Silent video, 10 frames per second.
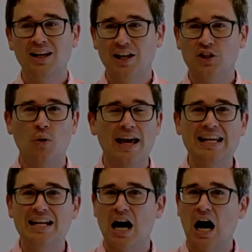And so
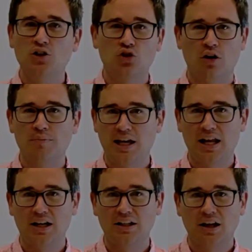any non-Trump
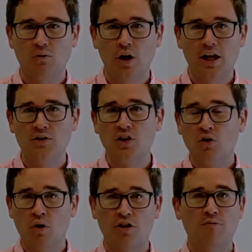candidate that wins,
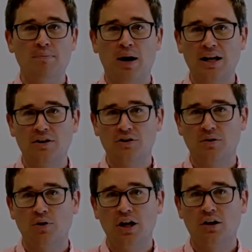whether it be Biden or
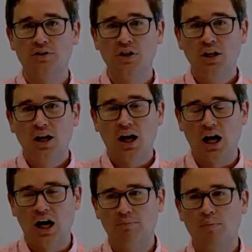someone else,
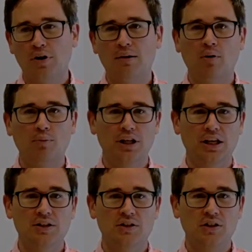probably
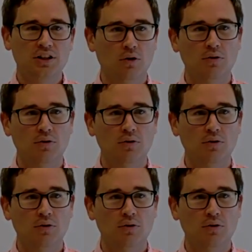is,